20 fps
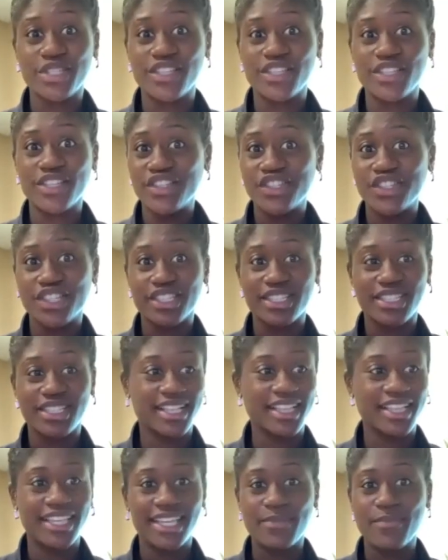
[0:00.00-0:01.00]
If you just
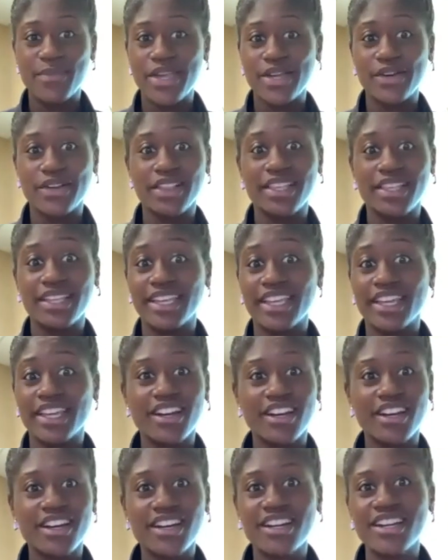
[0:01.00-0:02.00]
click Mayo Clinic
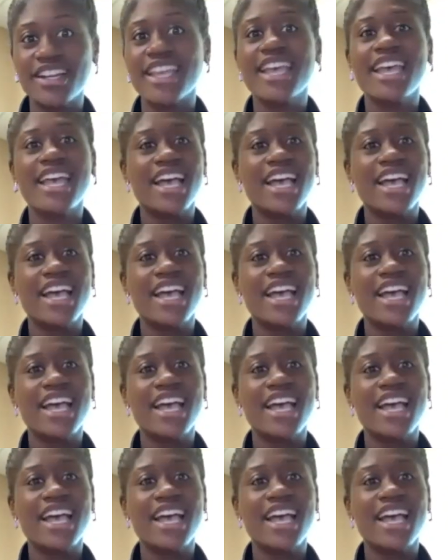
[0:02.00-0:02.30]
GERD,